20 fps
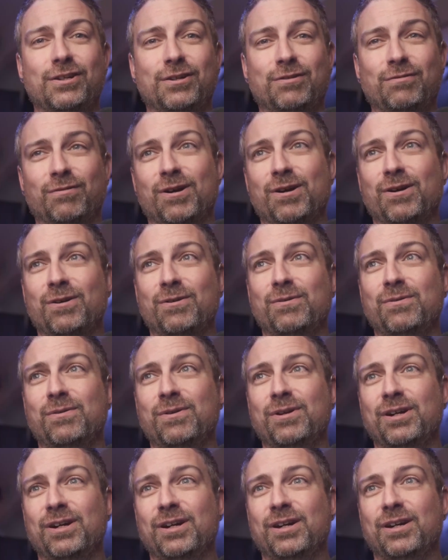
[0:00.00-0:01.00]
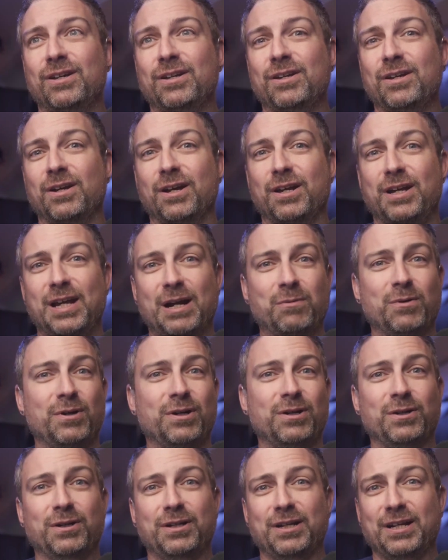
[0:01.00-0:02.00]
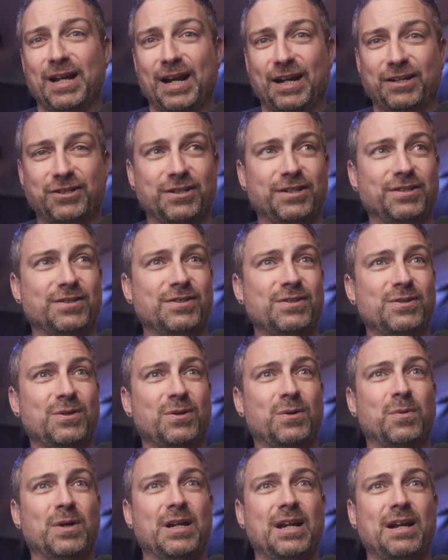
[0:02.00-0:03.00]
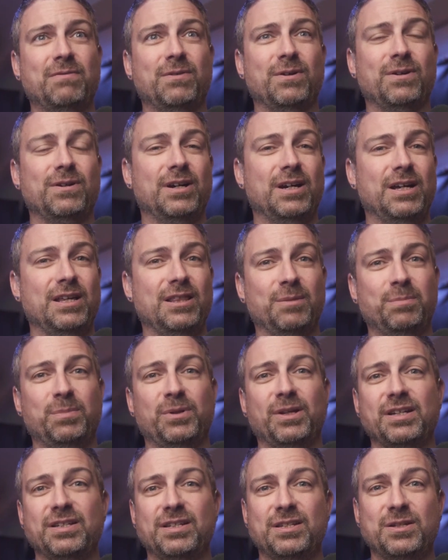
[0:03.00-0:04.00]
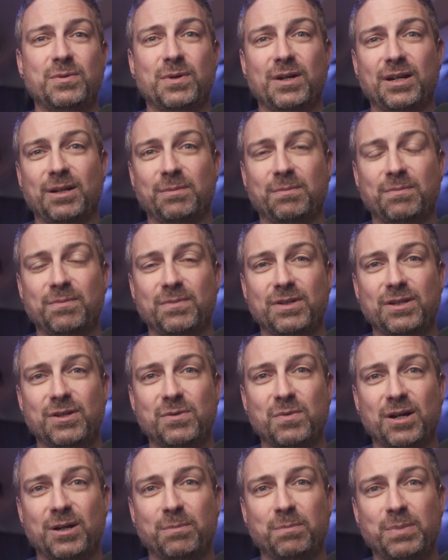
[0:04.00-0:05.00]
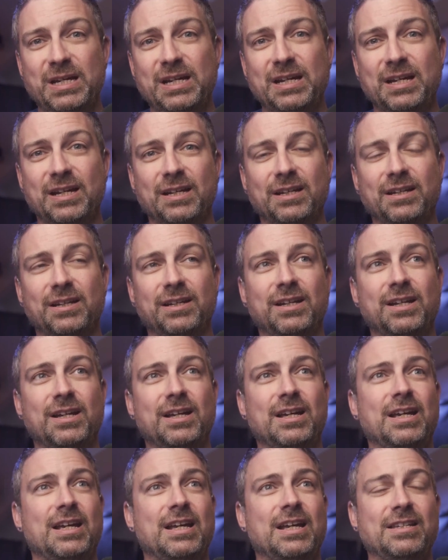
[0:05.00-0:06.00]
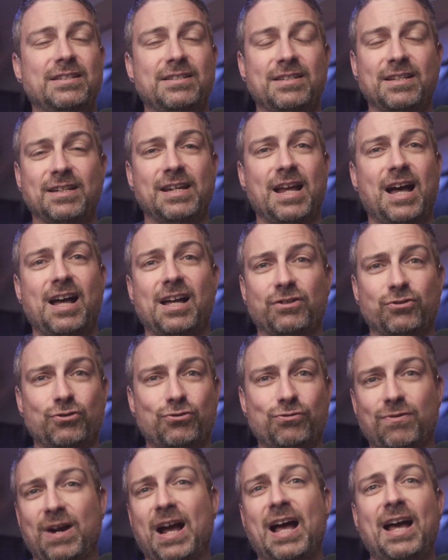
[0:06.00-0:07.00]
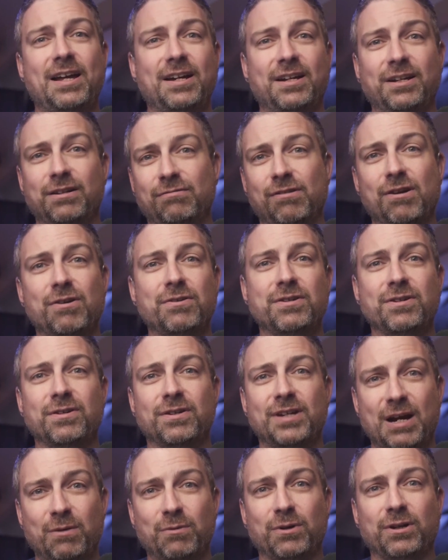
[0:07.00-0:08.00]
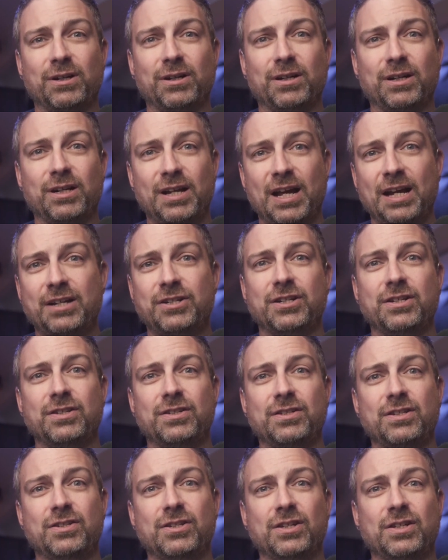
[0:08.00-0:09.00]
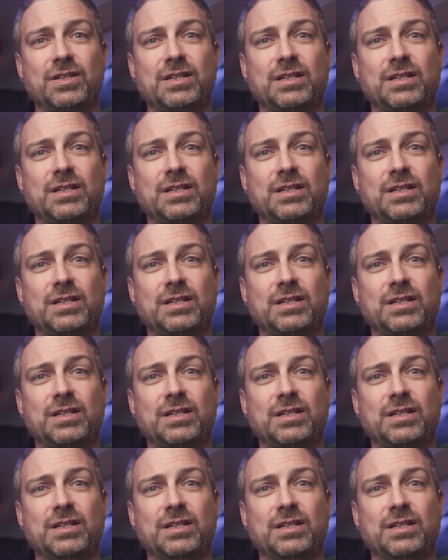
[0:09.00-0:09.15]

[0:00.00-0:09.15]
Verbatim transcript: to grow a network or connections or whatever in the place you want to be in is to not try and grow your network or connections and